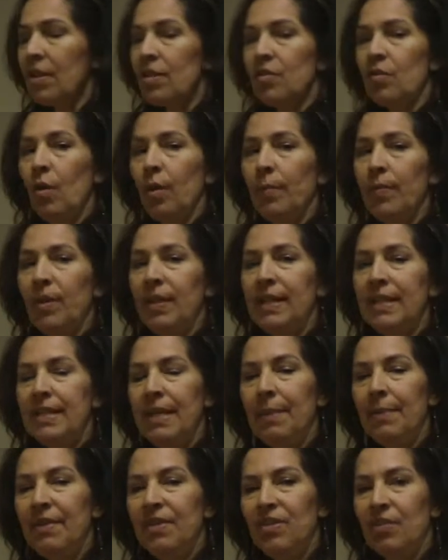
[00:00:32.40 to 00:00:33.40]
So I'm going to
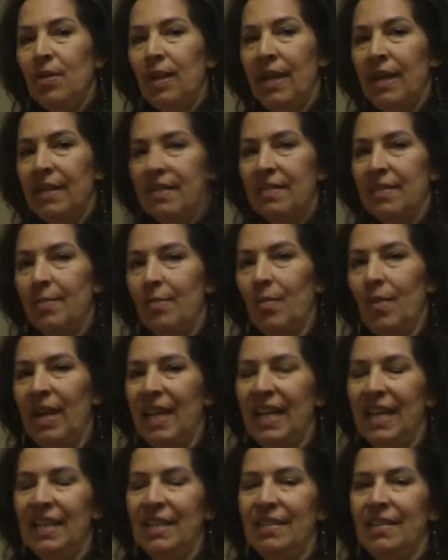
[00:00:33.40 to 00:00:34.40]
demonstrate some
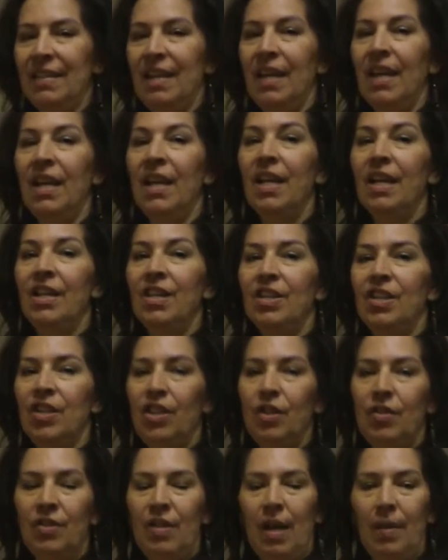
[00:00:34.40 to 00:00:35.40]
ways to
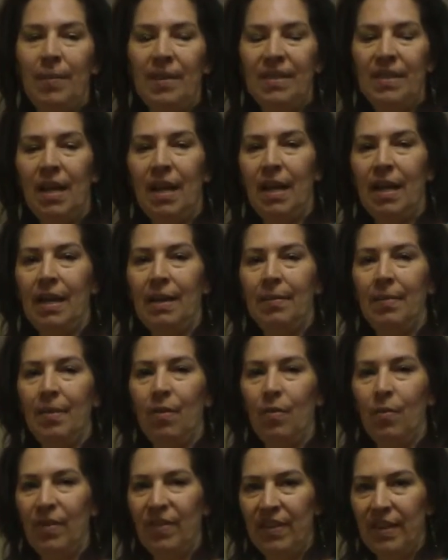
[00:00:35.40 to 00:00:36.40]
do tummy time
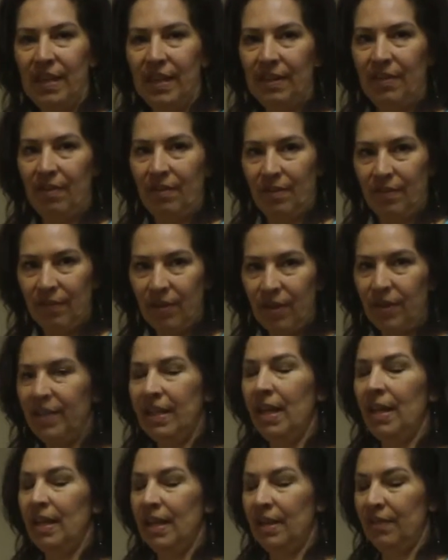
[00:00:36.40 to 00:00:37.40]
with a very
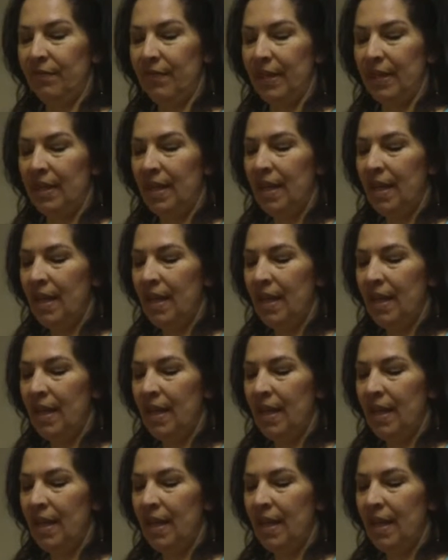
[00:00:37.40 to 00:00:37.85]
young infant.